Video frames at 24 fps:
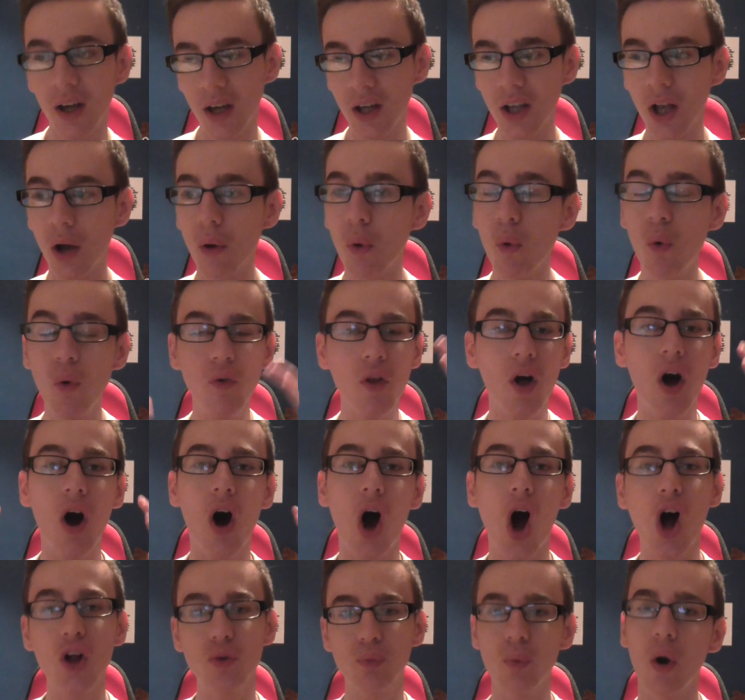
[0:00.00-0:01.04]
You know, all the
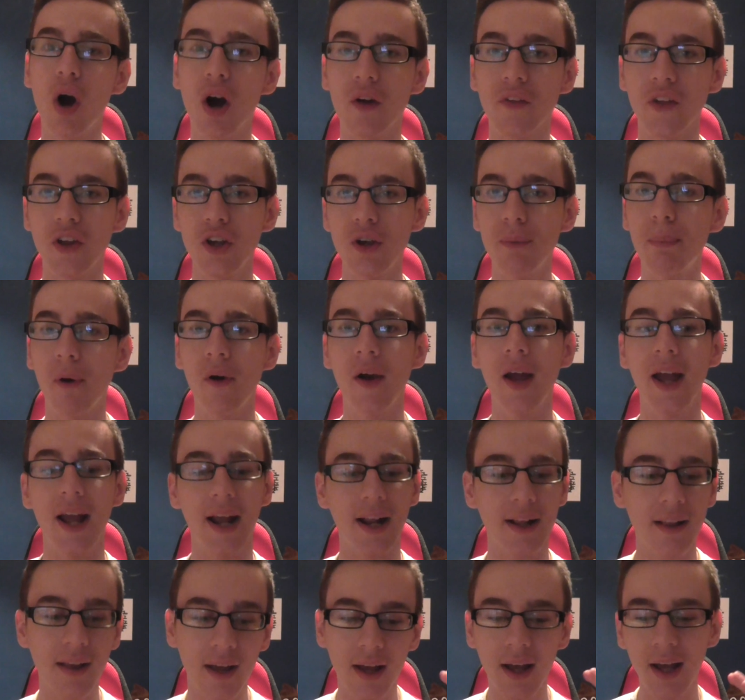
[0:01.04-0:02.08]
hard work that you put
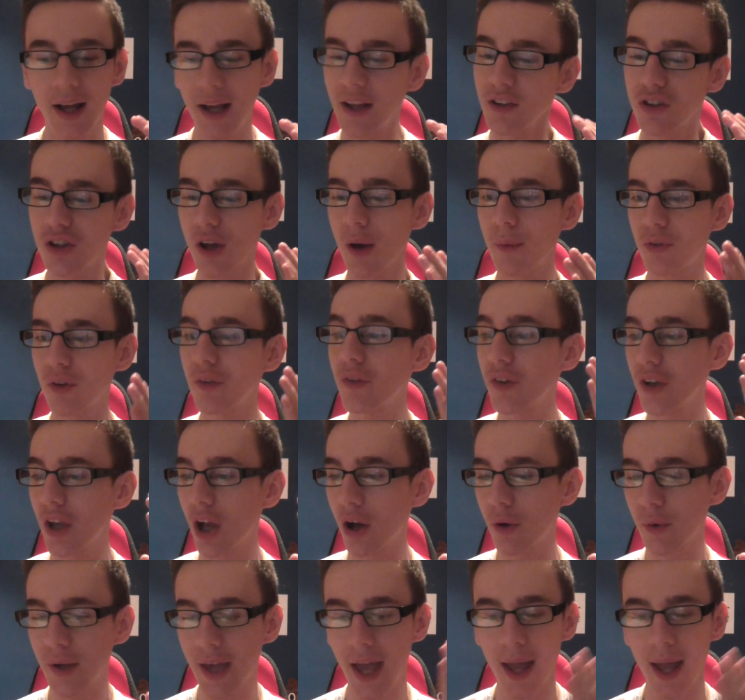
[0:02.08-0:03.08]
in terms of, you know,